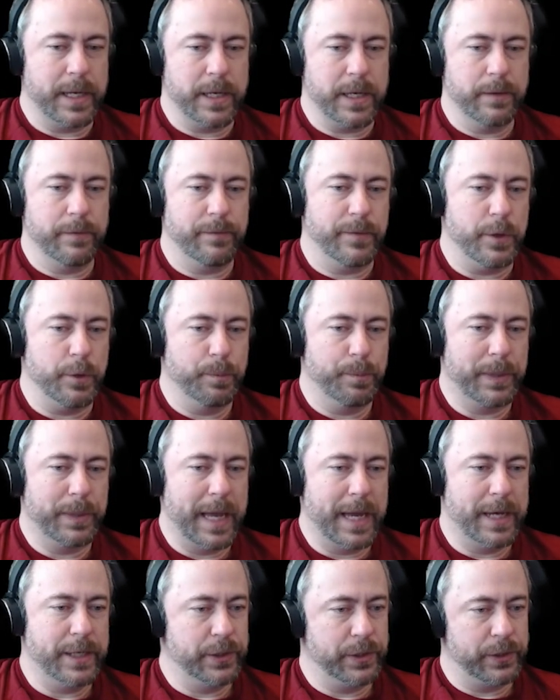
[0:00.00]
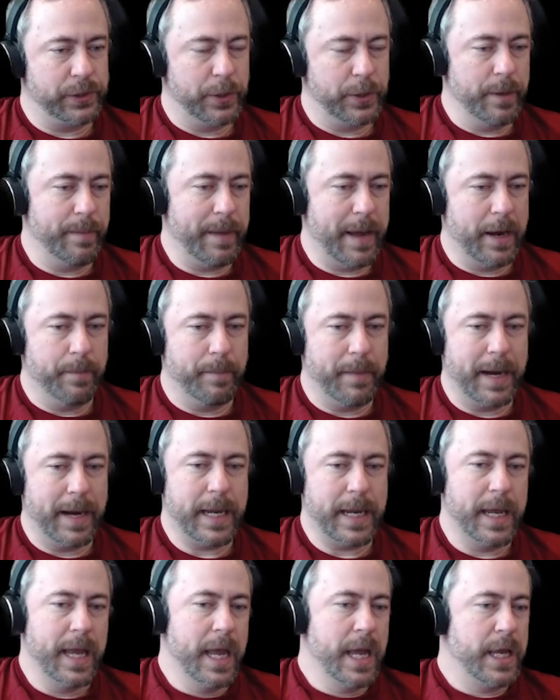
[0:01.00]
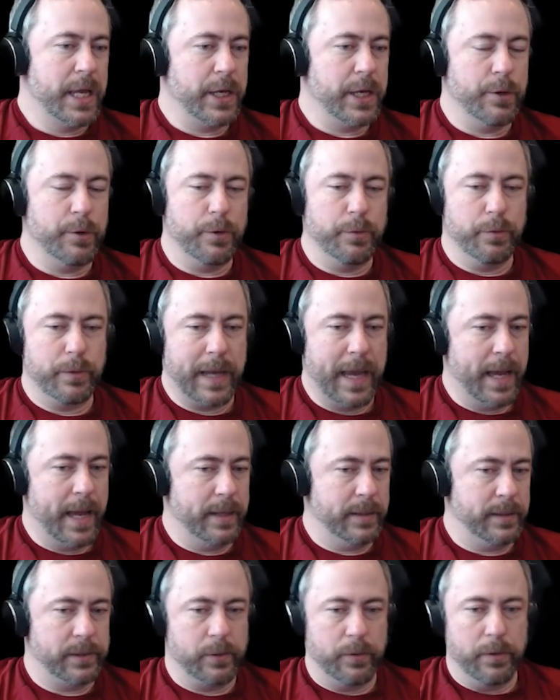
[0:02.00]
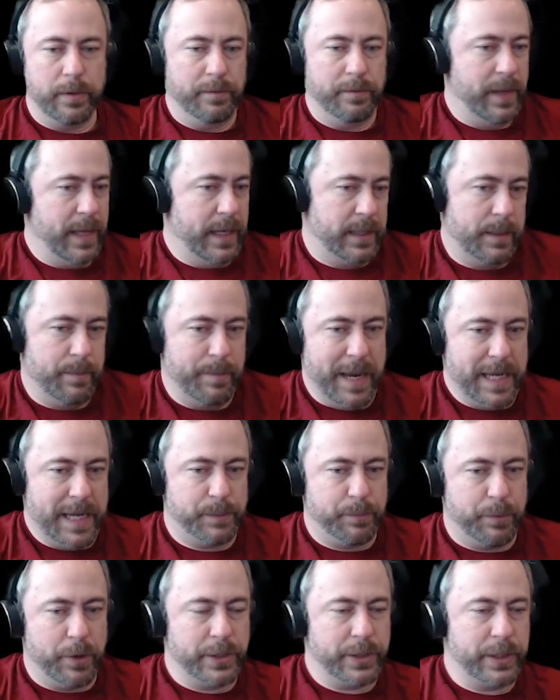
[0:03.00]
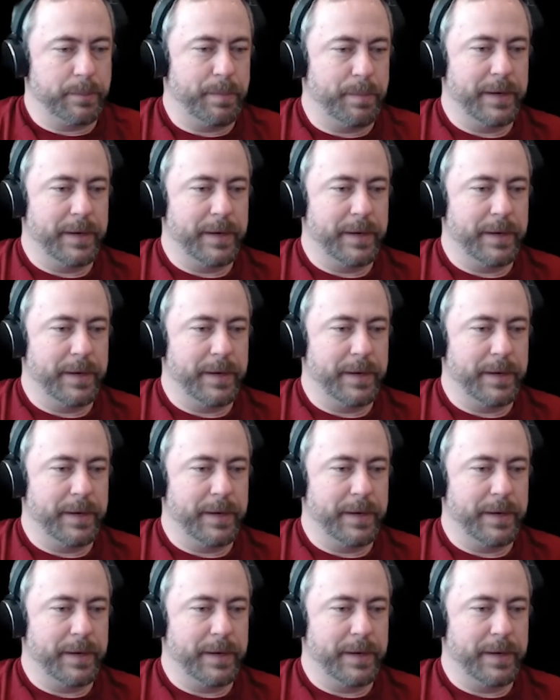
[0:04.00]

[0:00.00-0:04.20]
If you pledge a certain amount of money, you get sort of like the base project.